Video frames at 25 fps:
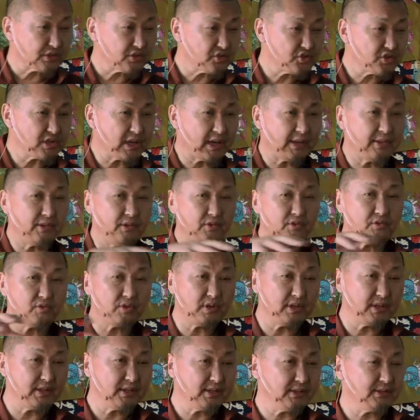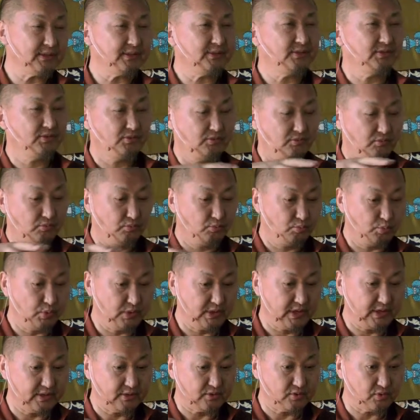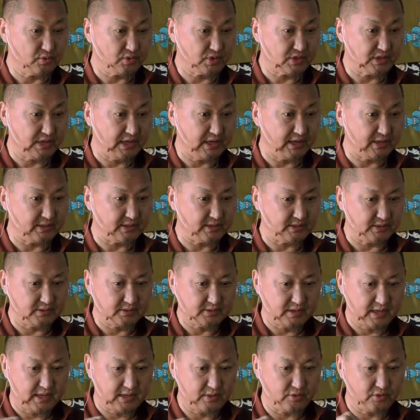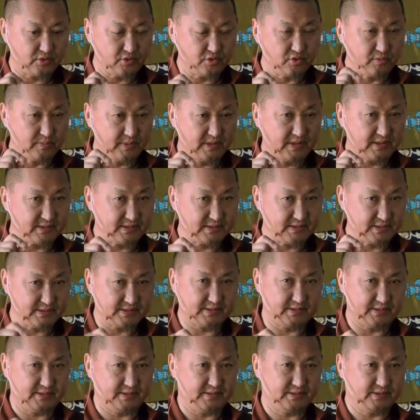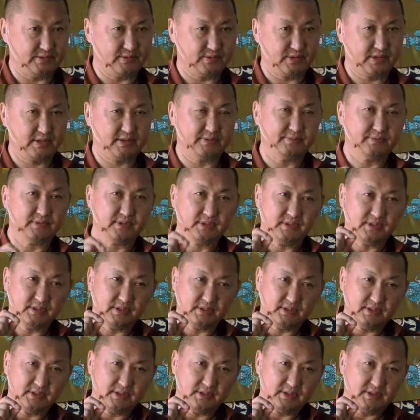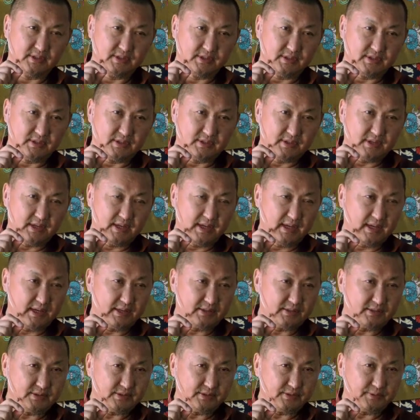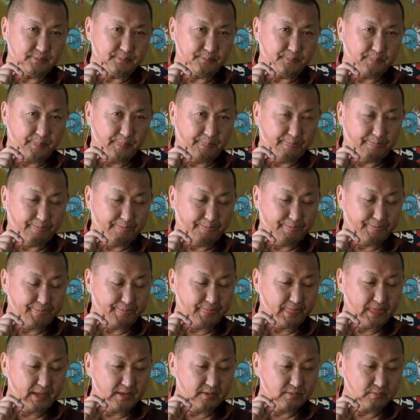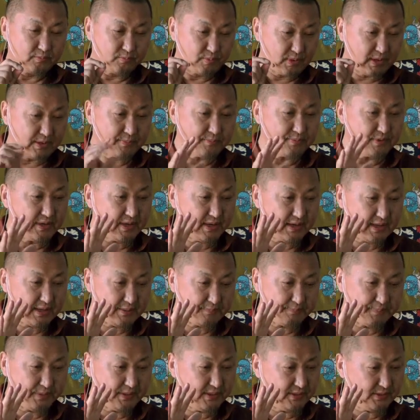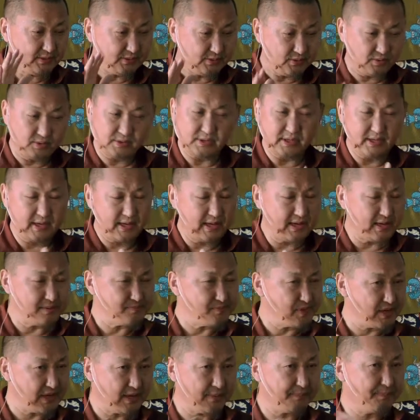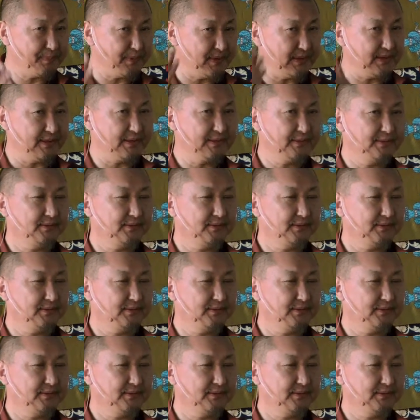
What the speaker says: generally we can to say our human existence, okay? And when we are happy, okay, I'm happy.